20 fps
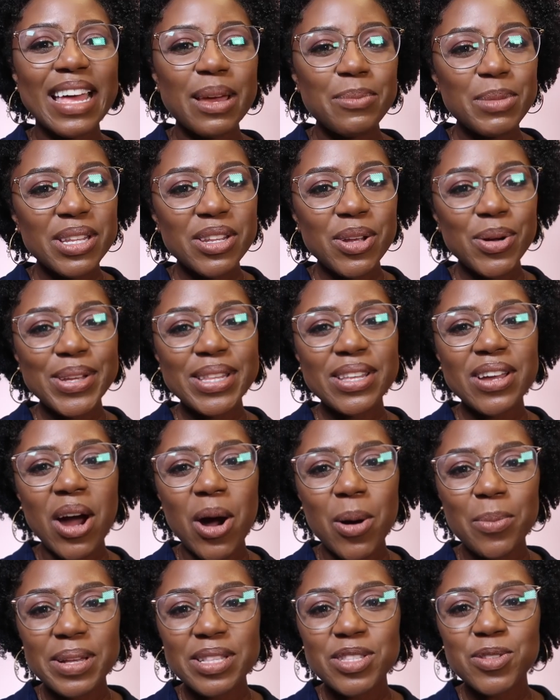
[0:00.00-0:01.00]
Let me know in the
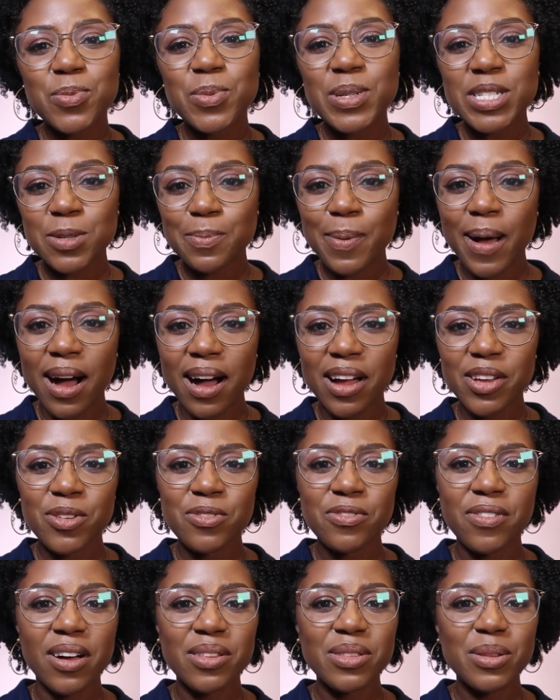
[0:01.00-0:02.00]
comments which part
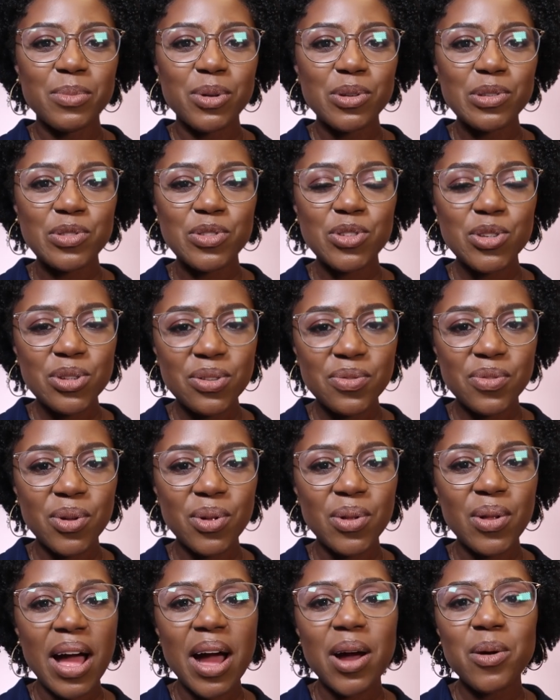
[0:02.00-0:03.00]
you found the most
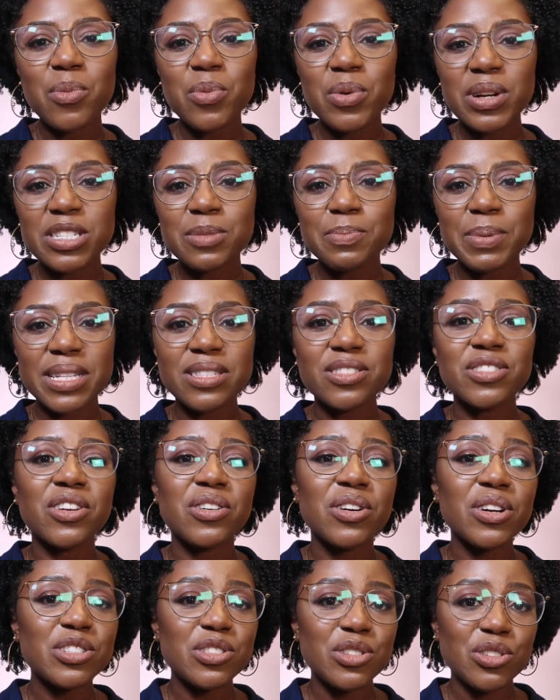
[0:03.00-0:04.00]
useful and which bits
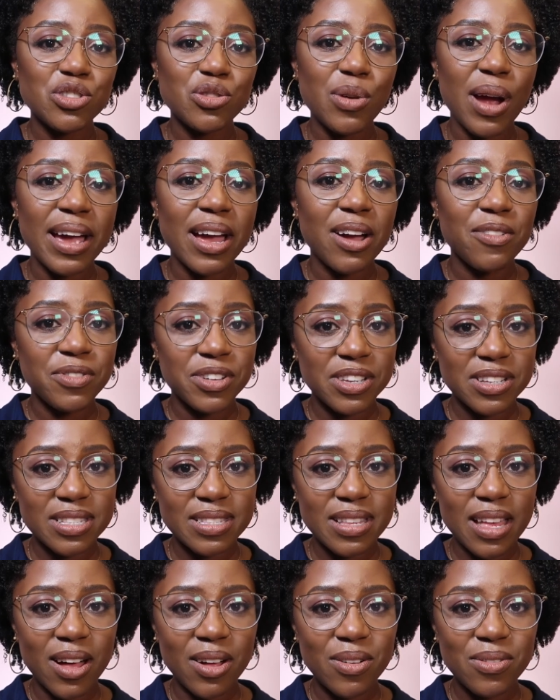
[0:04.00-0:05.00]
you're going to try out for
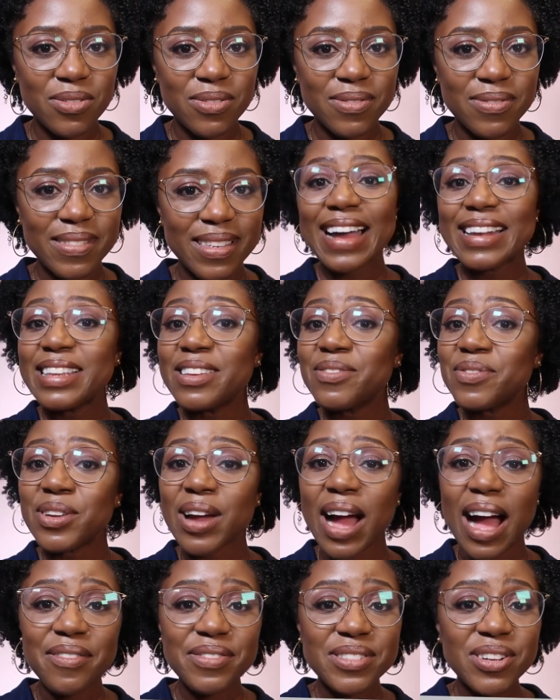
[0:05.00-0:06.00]
yourself. And if
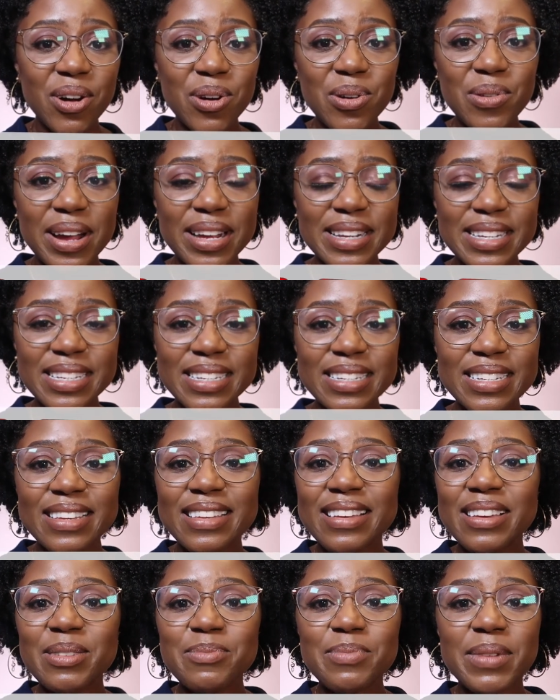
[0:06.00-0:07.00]
you haven't already,
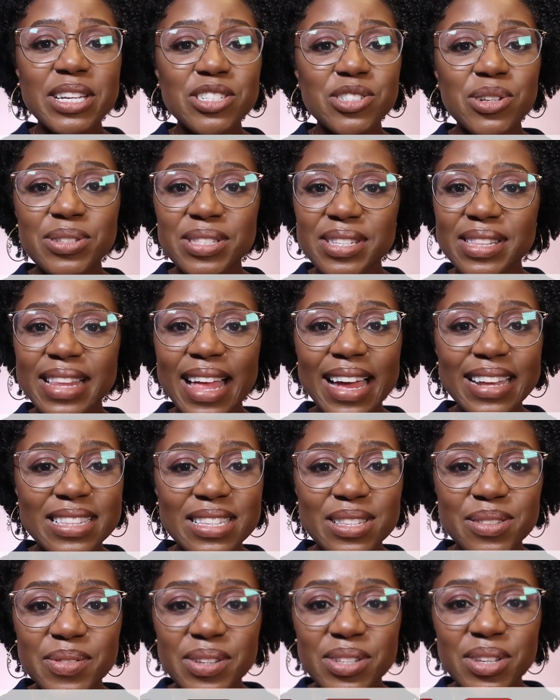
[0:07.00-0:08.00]
make sure to like
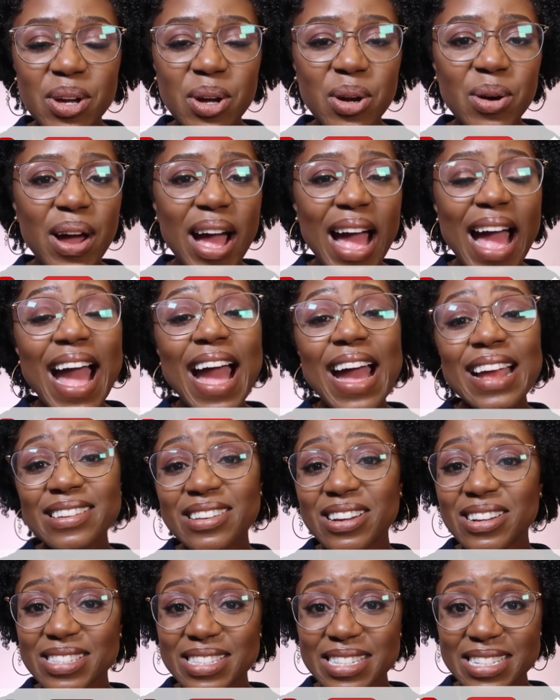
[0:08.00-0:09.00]
this video
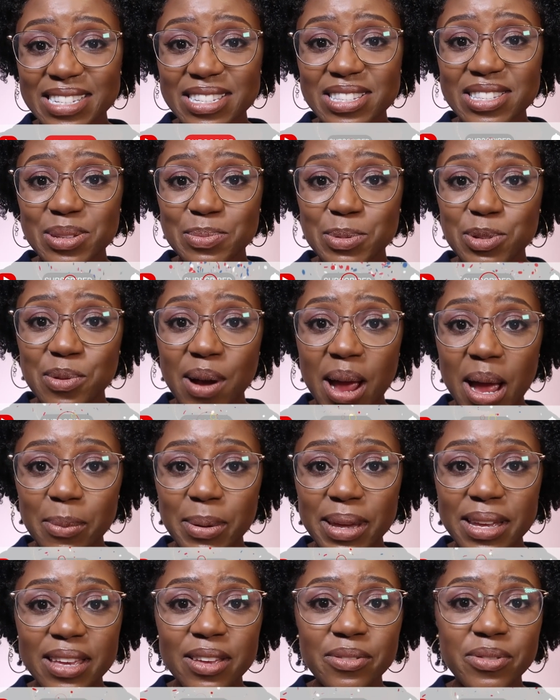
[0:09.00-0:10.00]
and consider
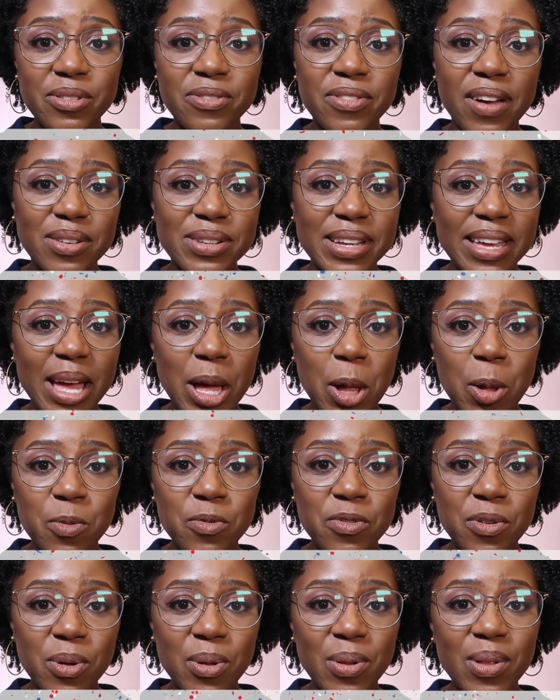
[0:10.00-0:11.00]
subscribing if you found it
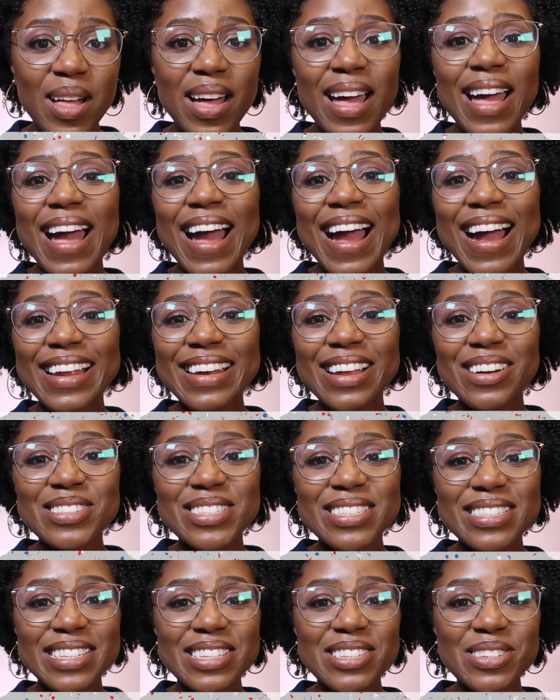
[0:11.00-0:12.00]
helpful. And I'll
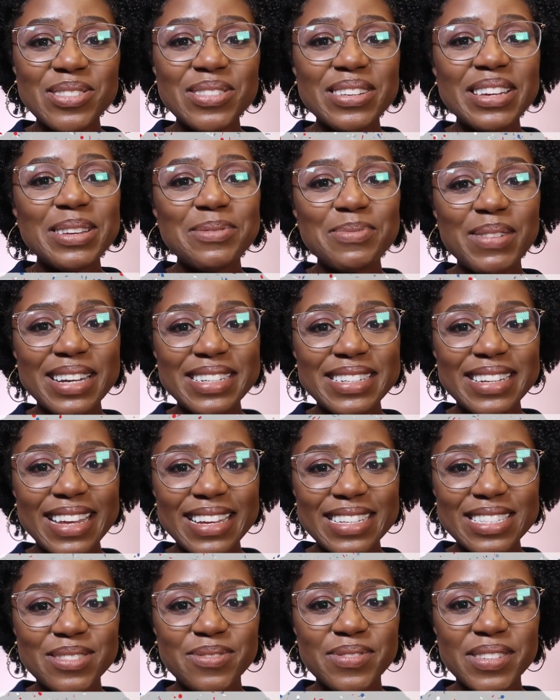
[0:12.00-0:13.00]
see you in my
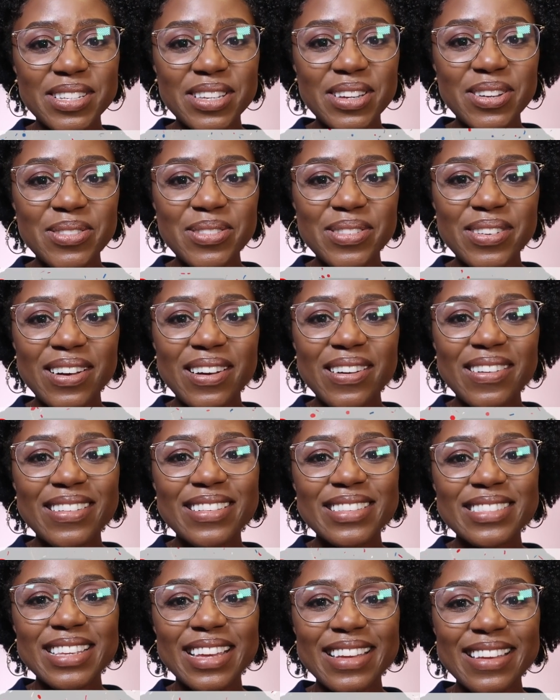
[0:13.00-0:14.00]
next video.
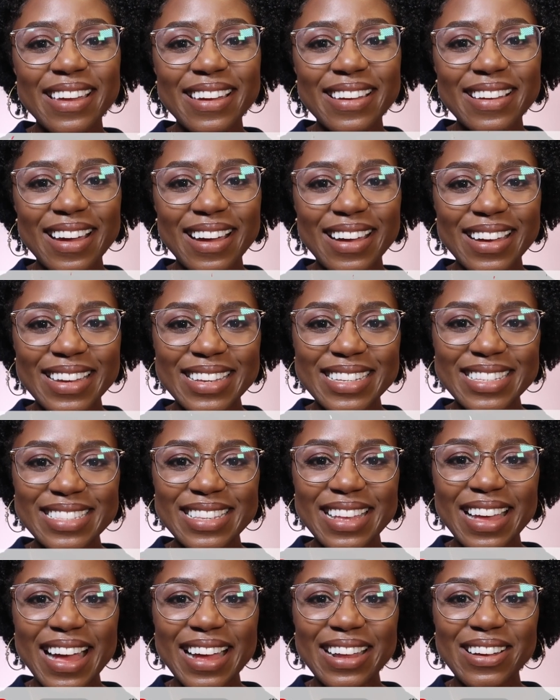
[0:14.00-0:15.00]
Take care
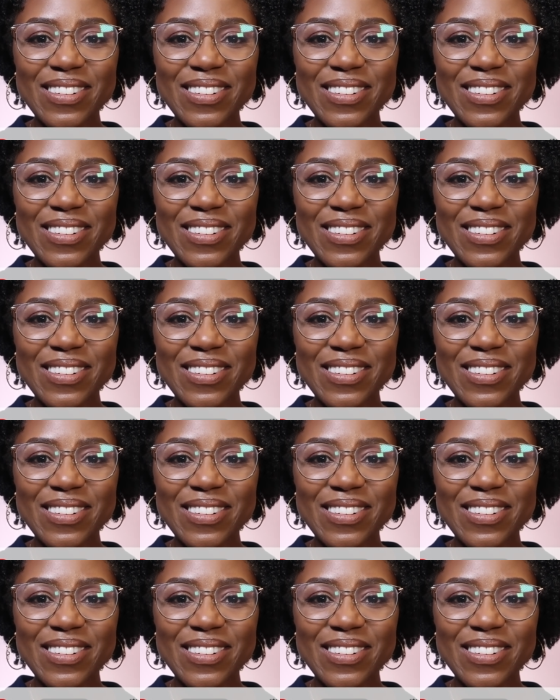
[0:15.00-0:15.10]
guys